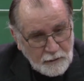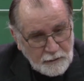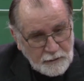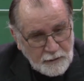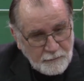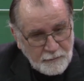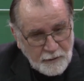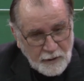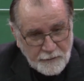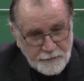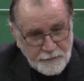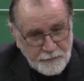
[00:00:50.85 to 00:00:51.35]

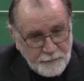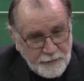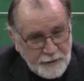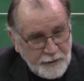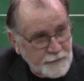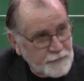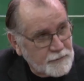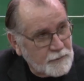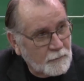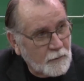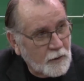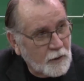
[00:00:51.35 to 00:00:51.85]
coming off the
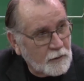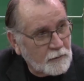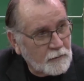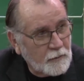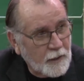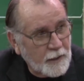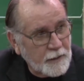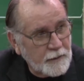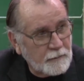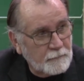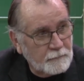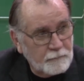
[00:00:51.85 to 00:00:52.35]
bench Amar
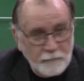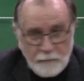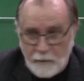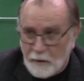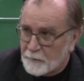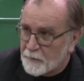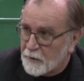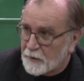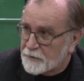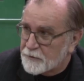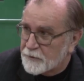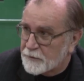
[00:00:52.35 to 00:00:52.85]
Gray? I
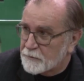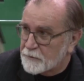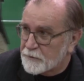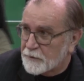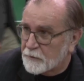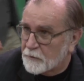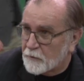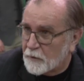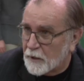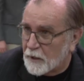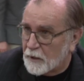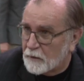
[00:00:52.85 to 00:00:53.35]
mean, she was
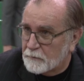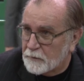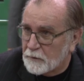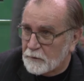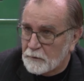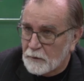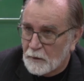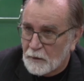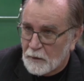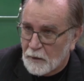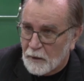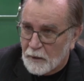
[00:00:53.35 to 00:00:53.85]
incredible.
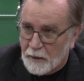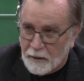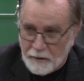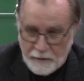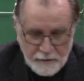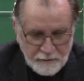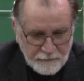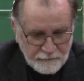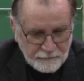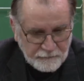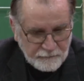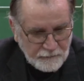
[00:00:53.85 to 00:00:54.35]
And
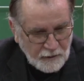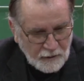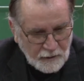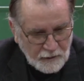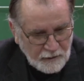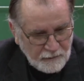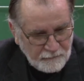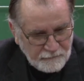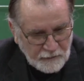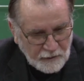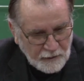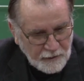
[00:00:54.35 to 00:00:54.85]
then
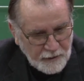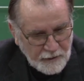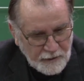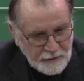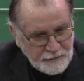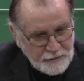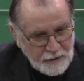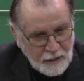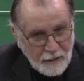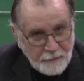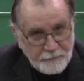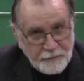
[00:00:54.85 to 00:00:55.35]
Valeria
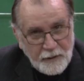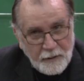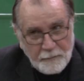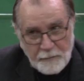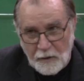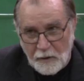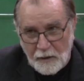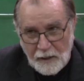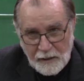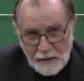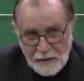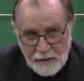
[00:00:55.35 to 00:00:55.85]
Tapia, I
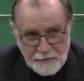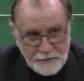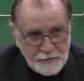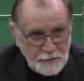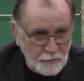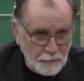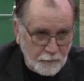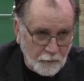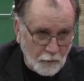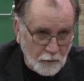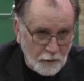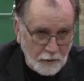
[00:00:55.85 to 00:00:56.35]
mean, I got
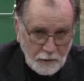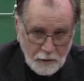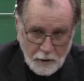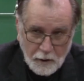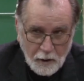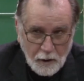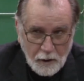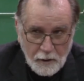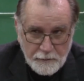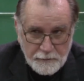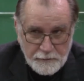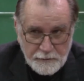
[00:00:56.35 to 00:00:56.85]
two-point
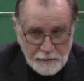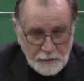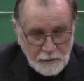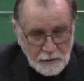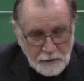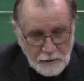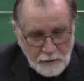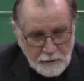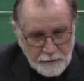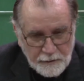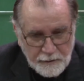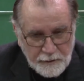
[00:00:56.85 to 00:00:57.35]
guards
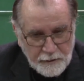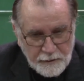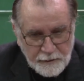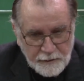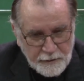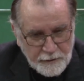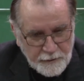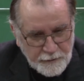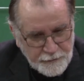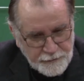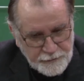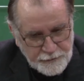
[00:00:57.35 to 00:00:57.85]

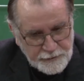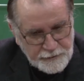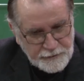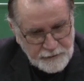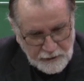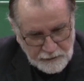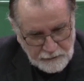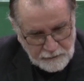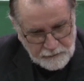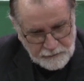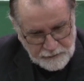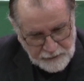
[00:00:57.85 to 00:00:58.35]
that are just
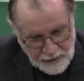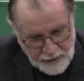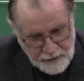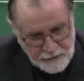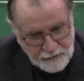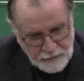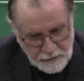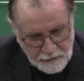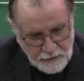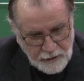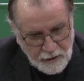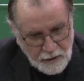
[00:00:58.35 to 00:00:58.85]

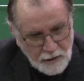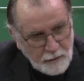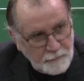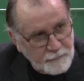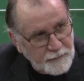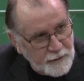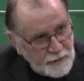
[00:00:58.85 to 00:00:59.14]
taking care of